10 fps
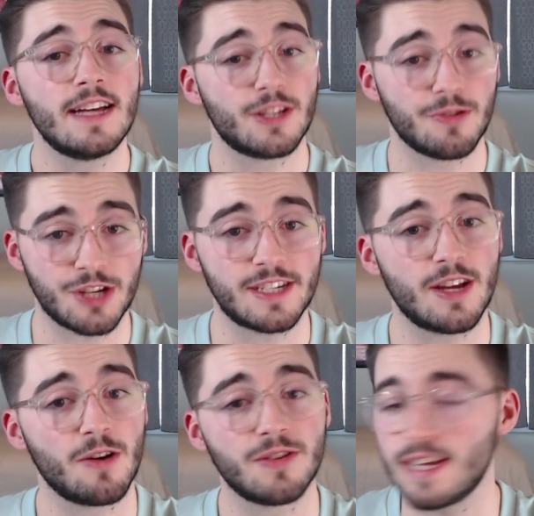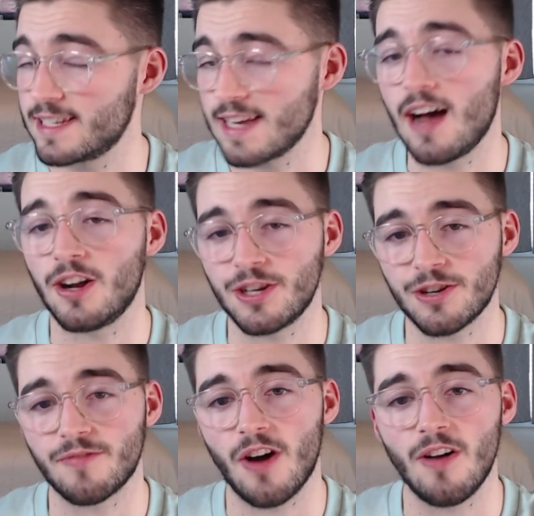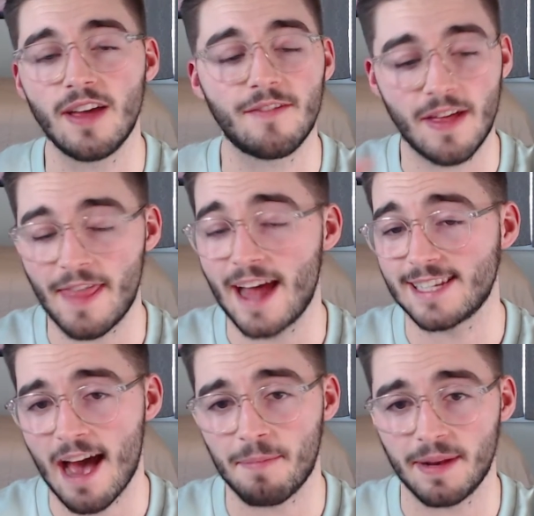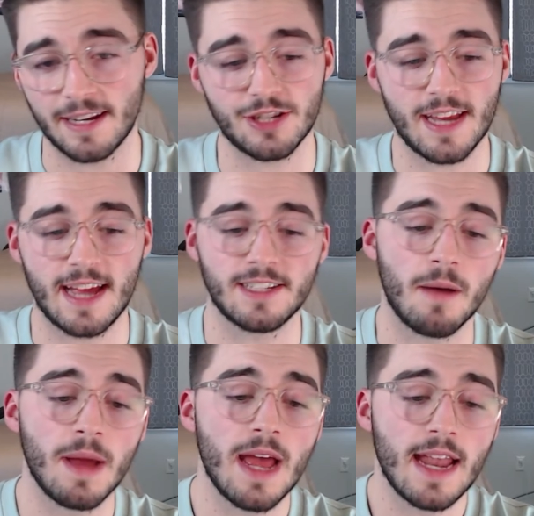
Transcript: So just don't, it's not on your fault if that's happening, just a heads up.